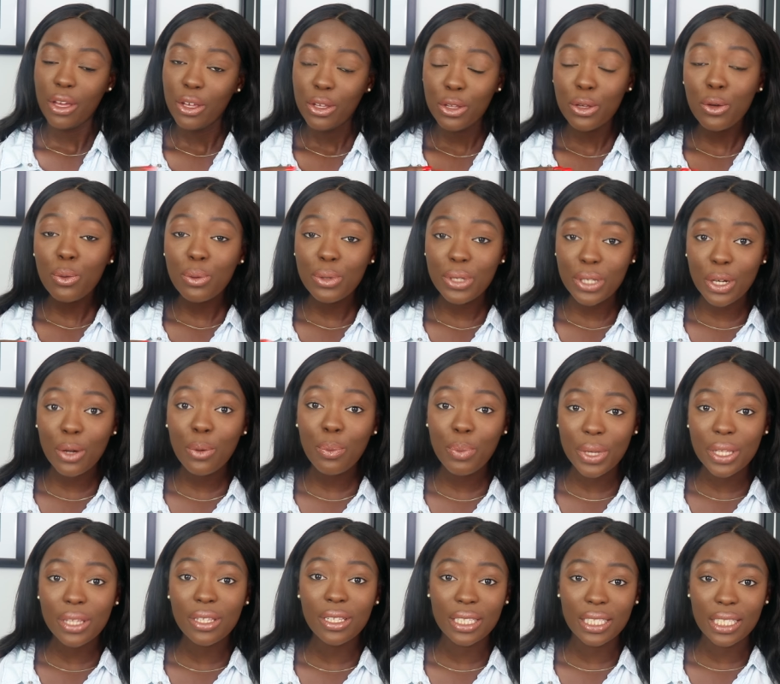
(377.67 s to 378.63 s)
you will still
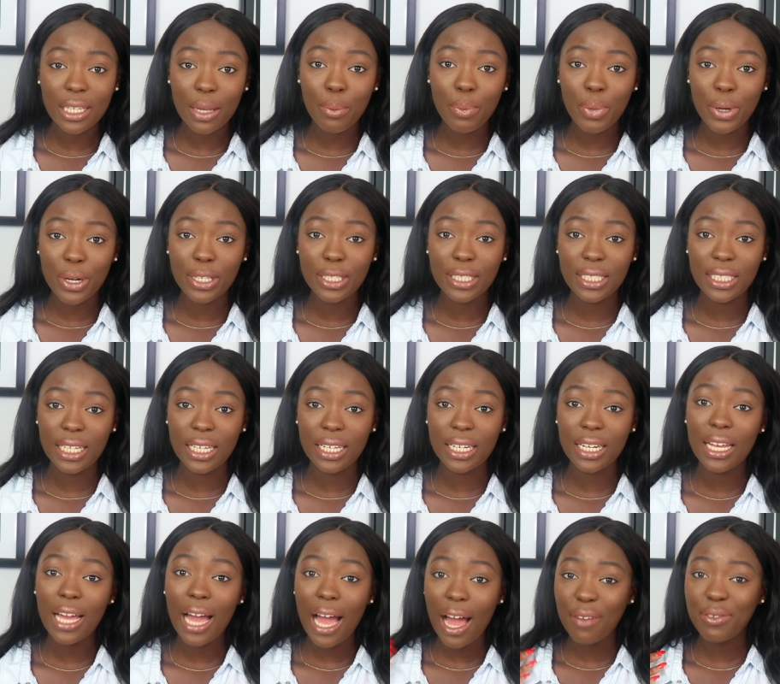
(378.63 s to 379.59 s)
be the same
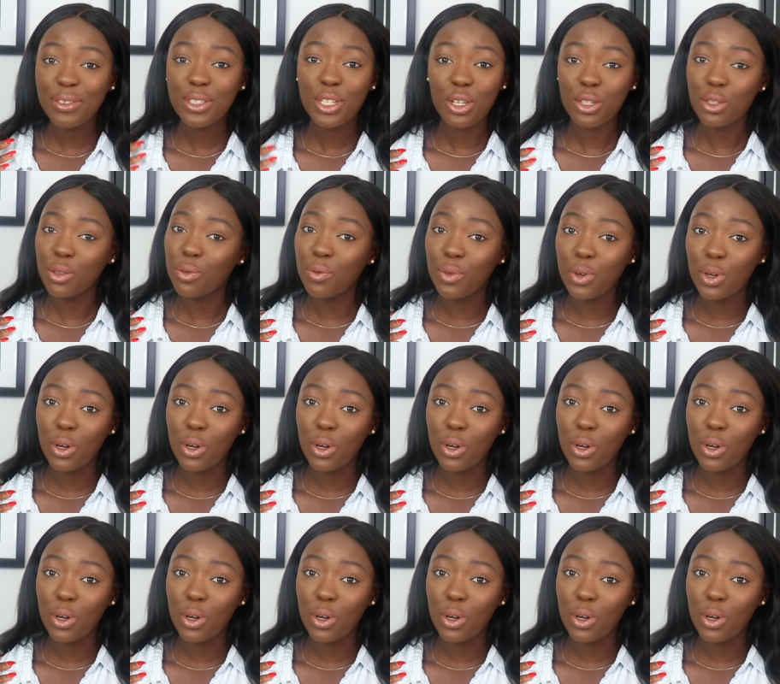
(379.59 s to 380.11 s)
person after you've